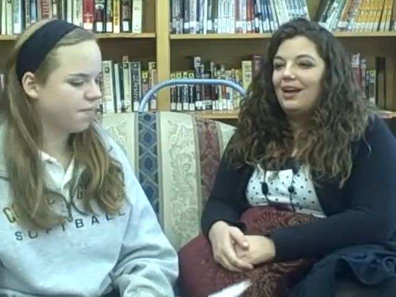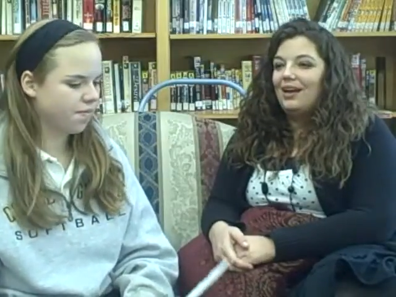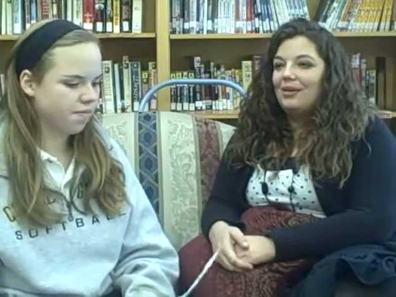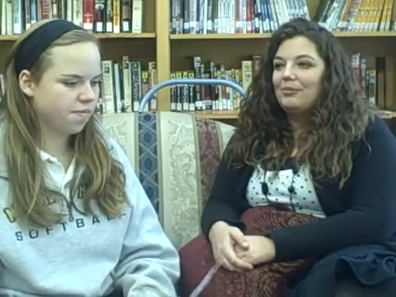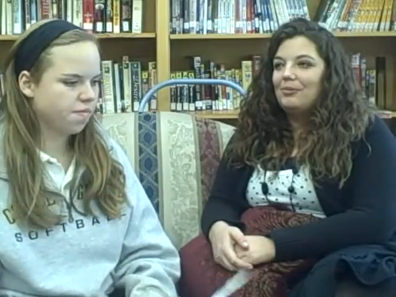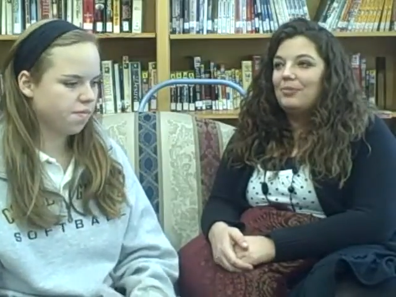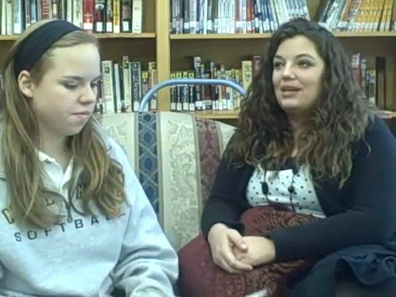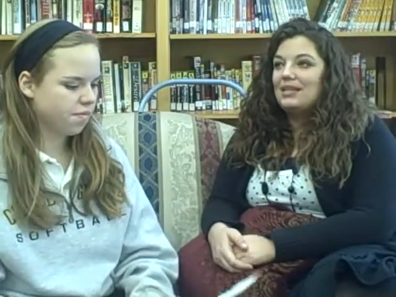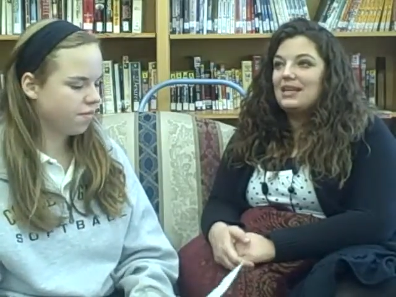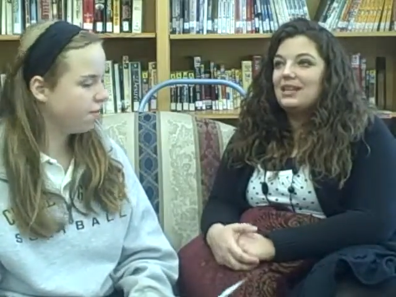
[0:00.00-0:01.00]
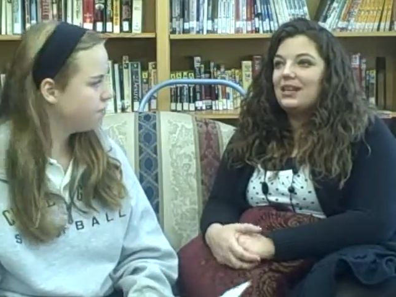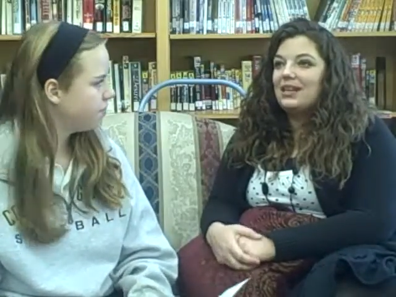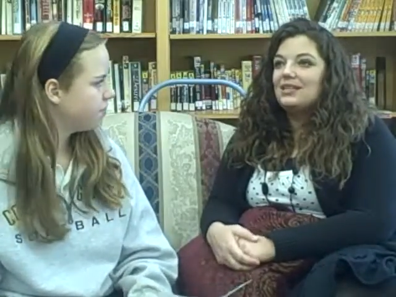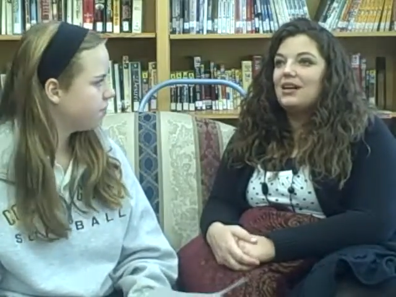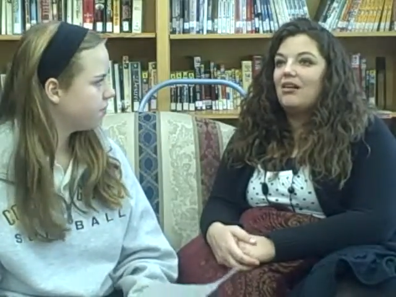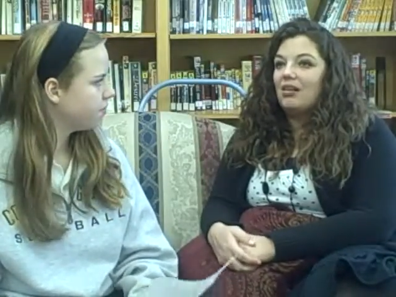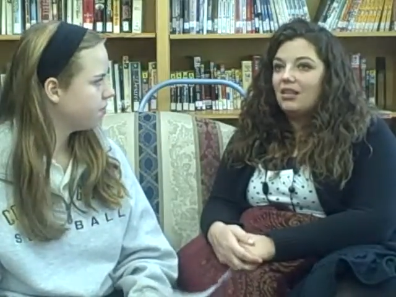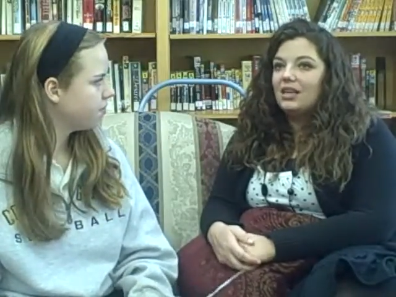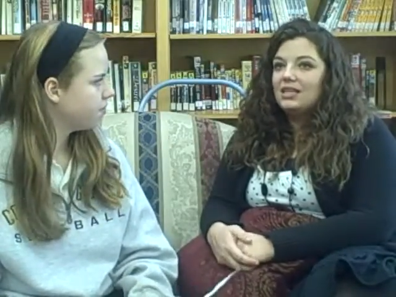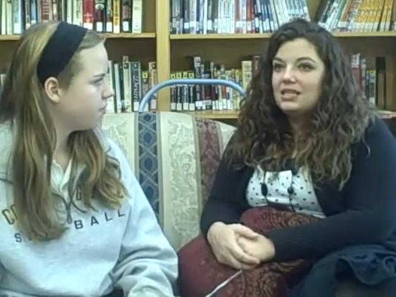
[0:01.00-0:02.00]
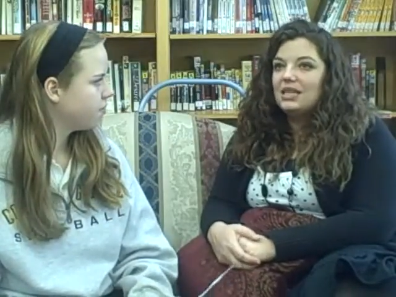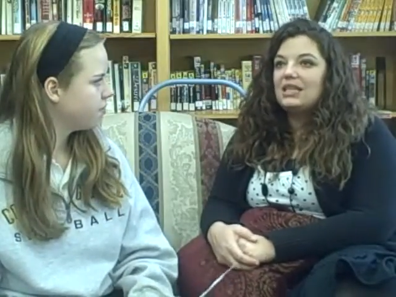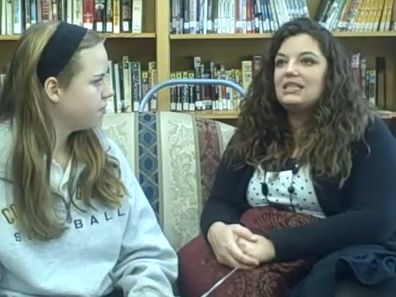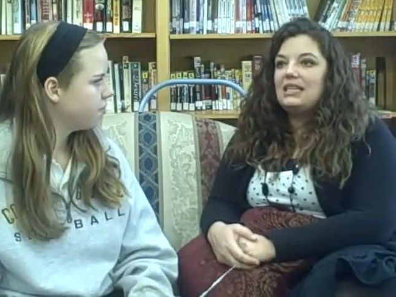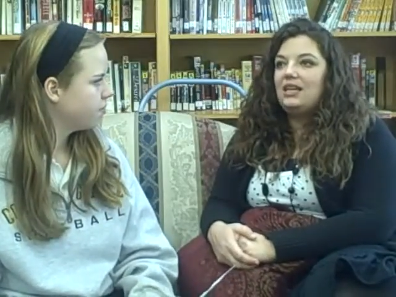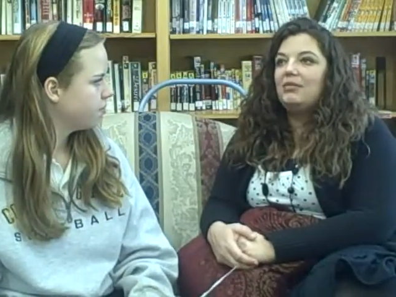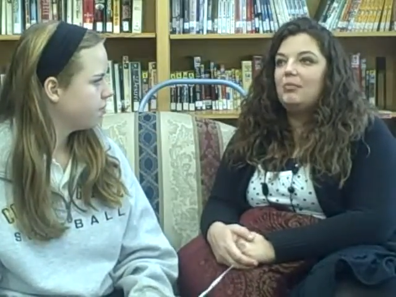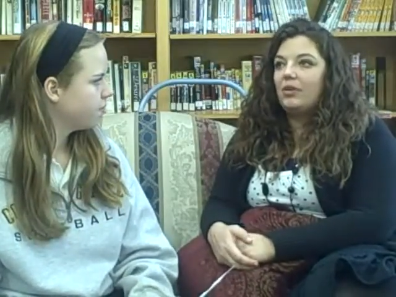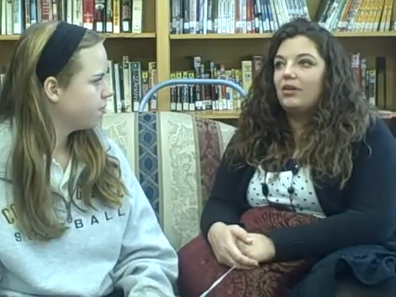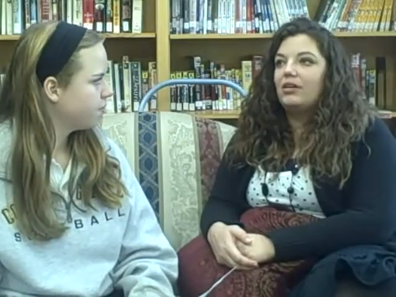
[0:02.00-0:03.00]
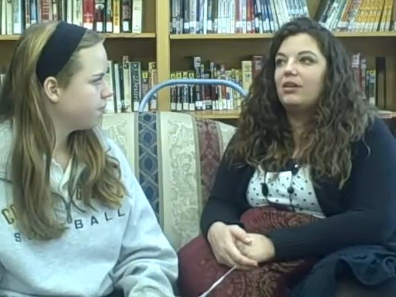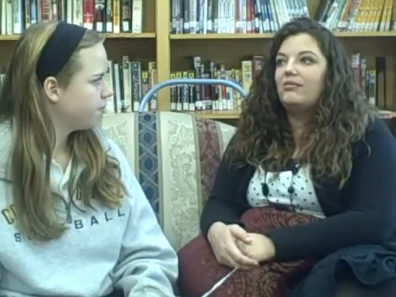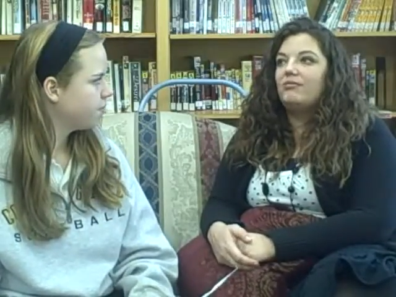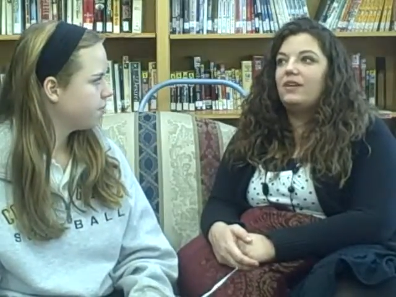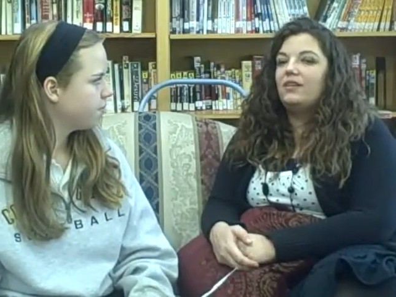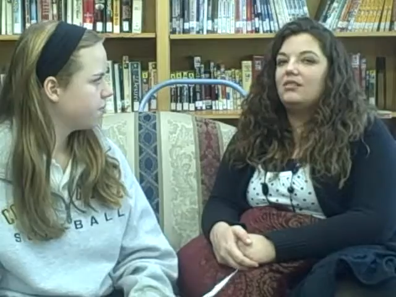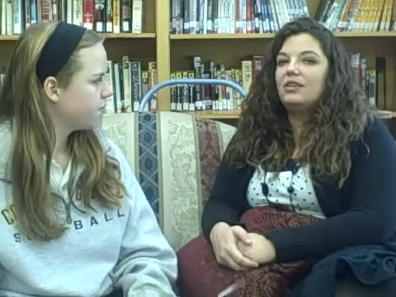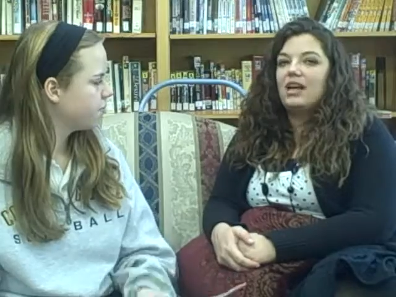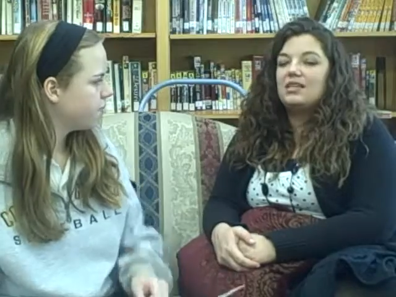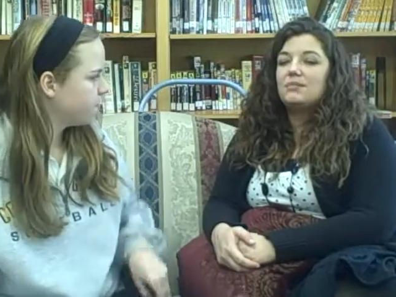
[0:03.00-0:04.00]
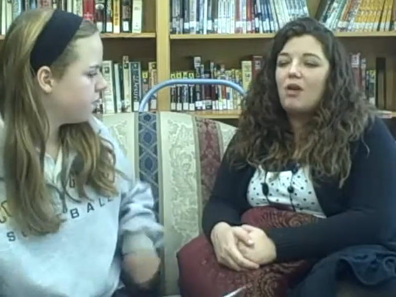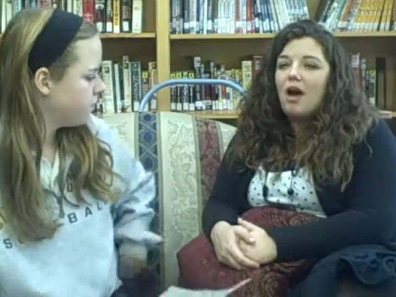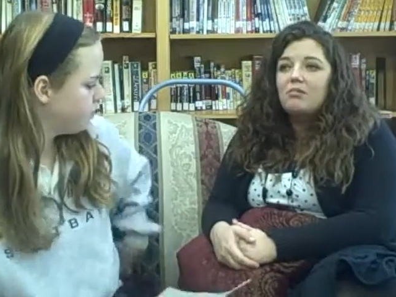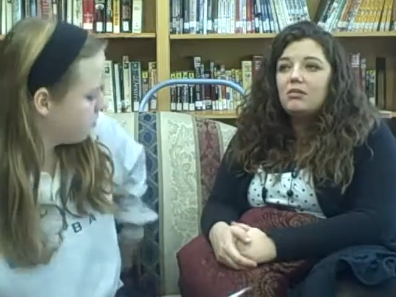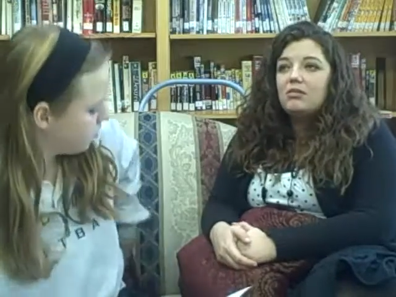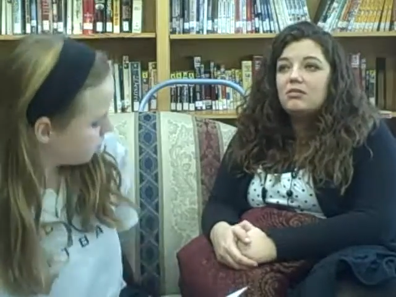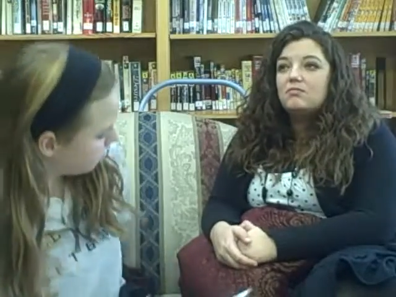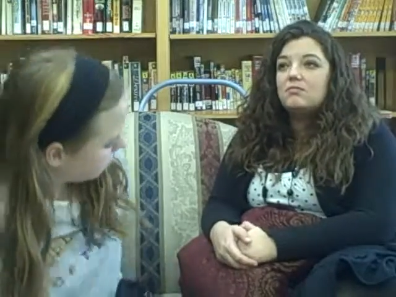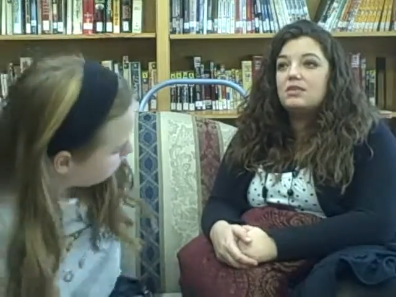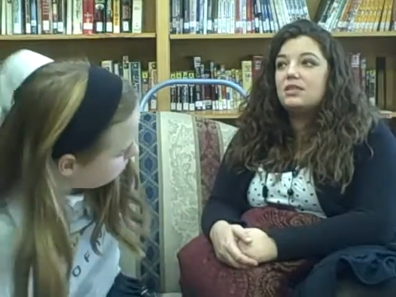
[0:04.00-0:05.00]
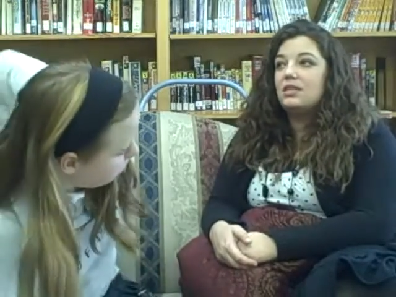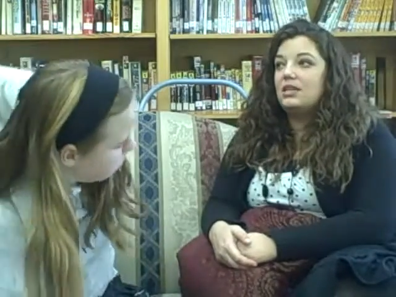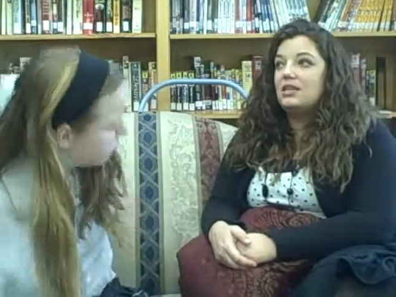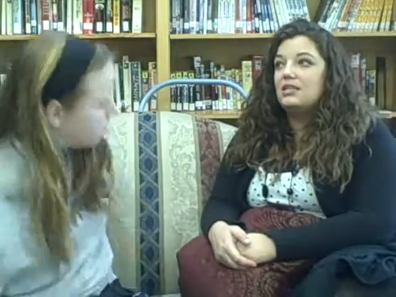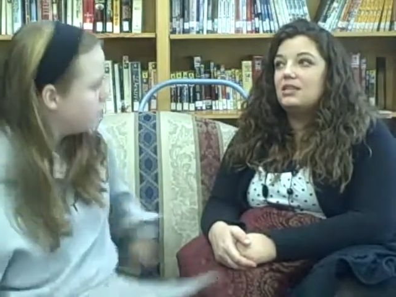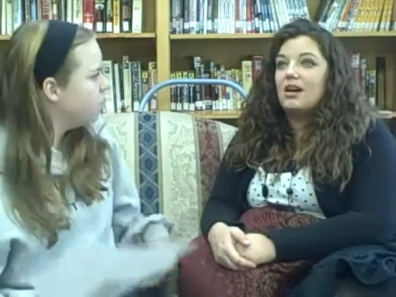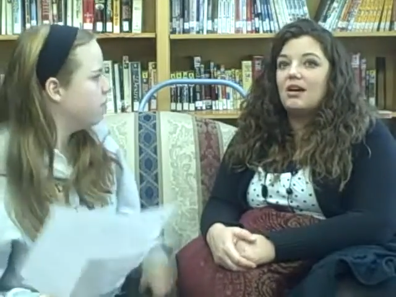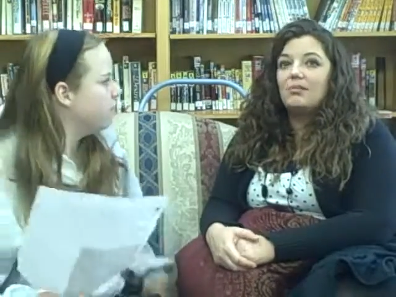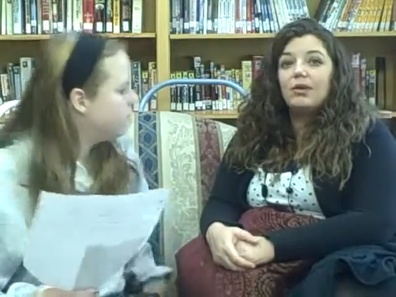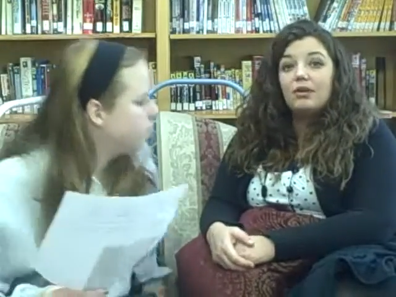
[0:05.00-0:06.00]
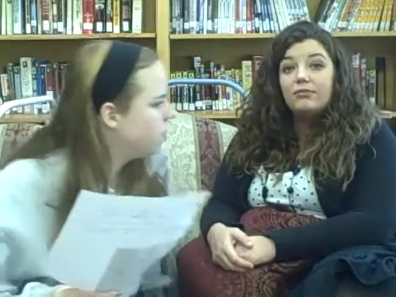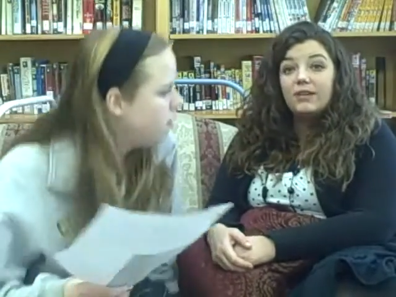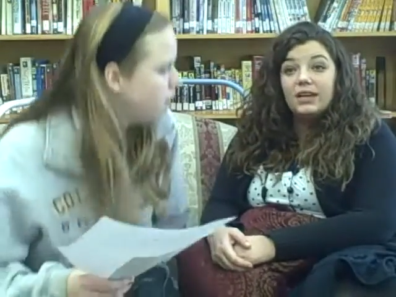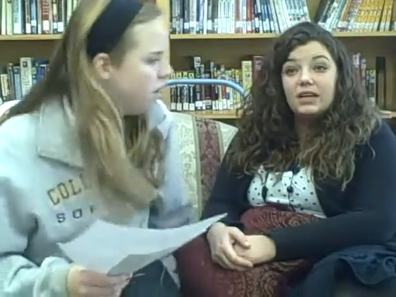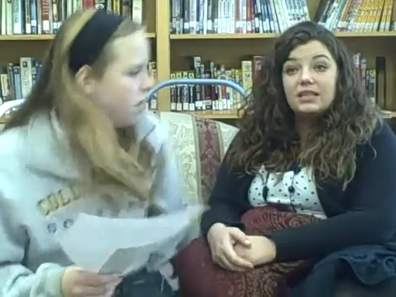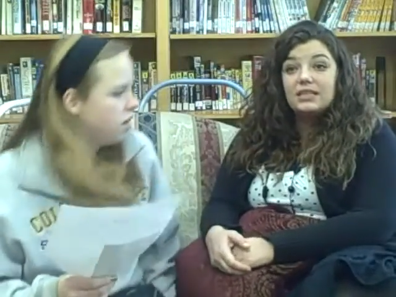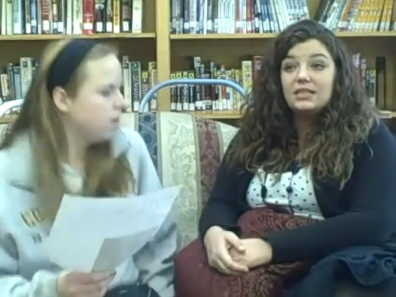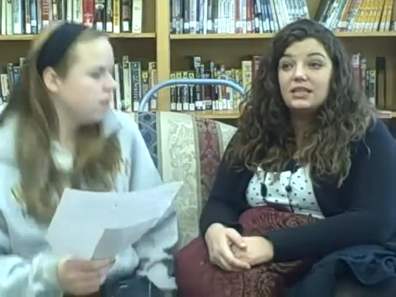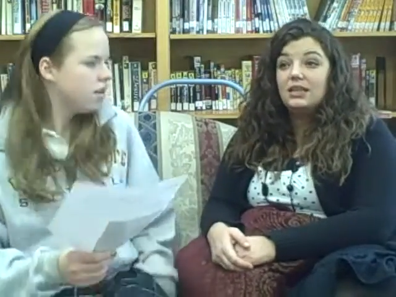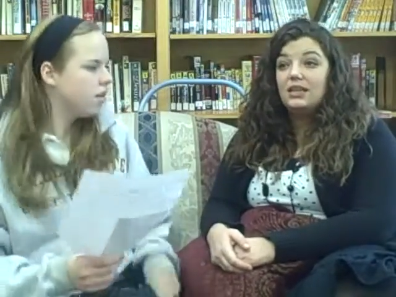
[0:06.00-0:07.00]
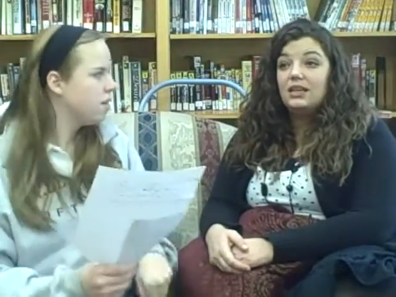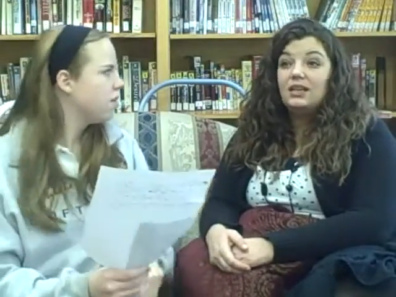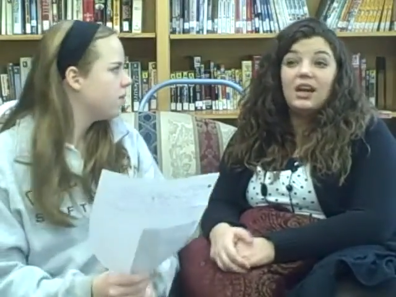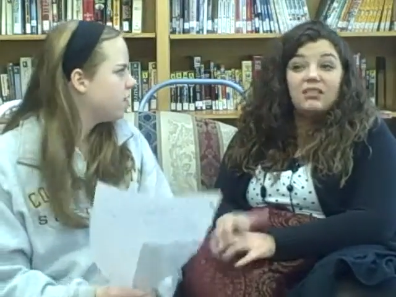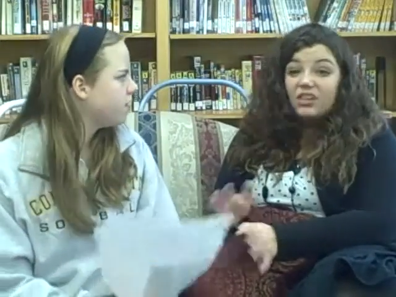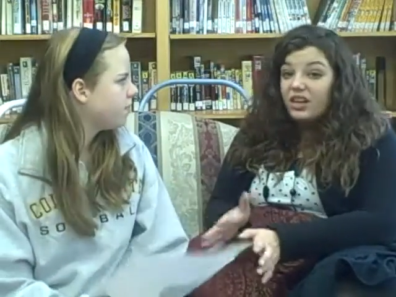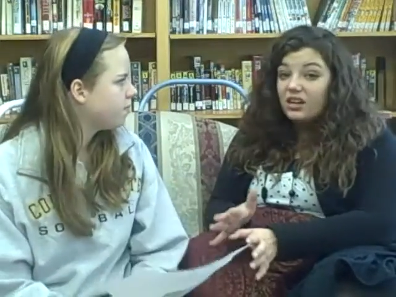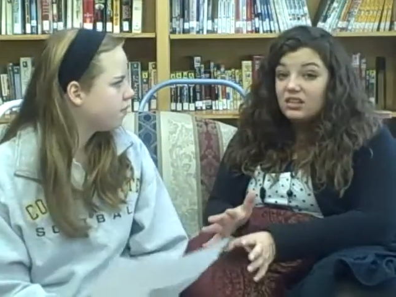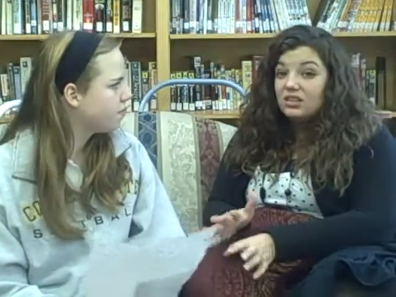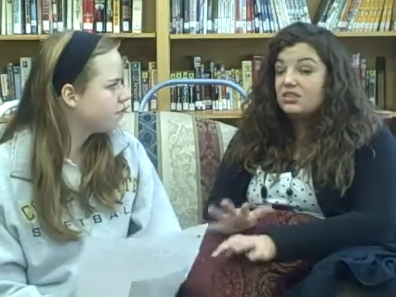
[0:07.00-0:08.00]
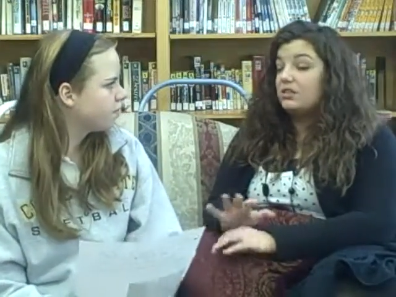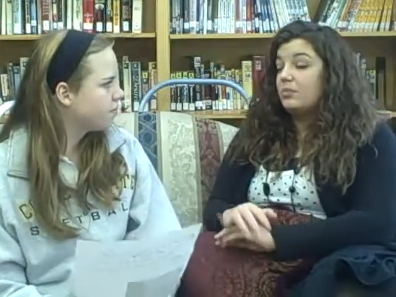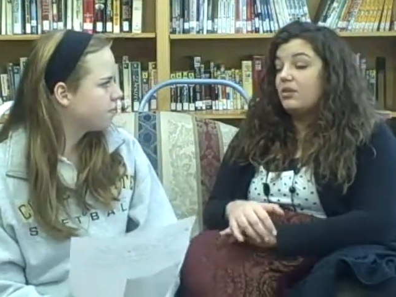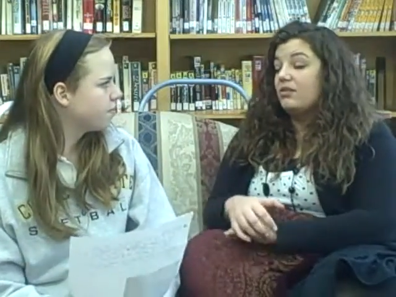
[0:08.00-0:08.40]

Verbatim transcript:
Speaker 1: um, because I think it's an authentic teen book. It feel it has problems. He's not perfect. None of the characters are